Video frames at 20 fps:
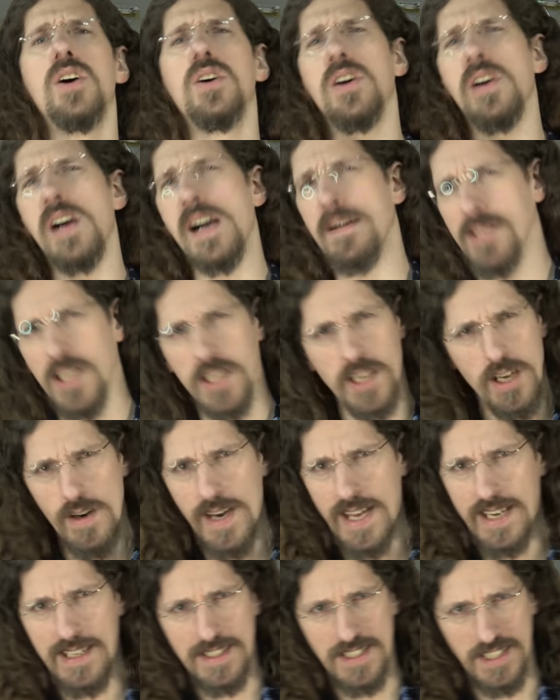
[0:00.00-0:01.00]
Oh, I'm gonna go
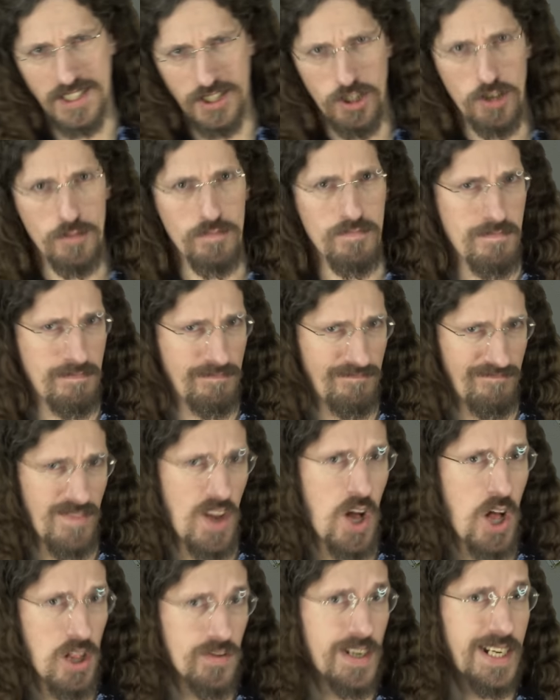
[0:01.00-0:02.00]
ahead and assume
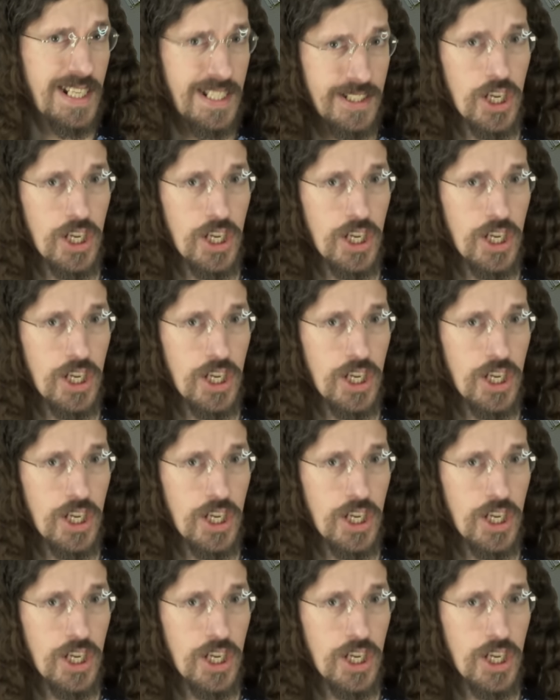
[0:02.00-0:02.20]
already